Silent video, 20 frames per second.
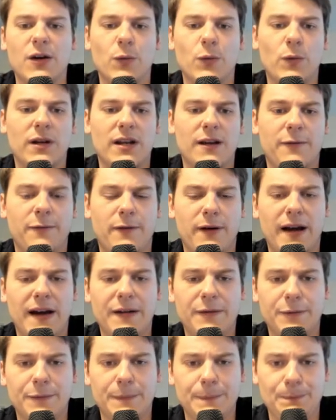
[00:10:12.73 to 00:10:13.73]
queen
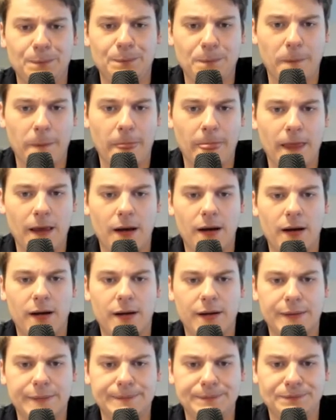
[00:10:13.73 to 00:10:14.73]
f5,
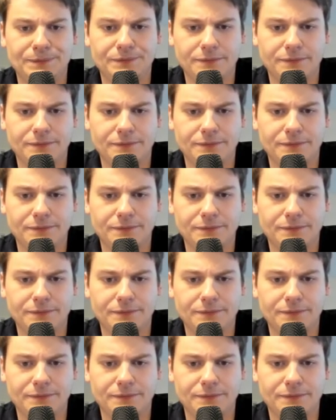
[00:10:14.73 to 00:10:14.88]
um,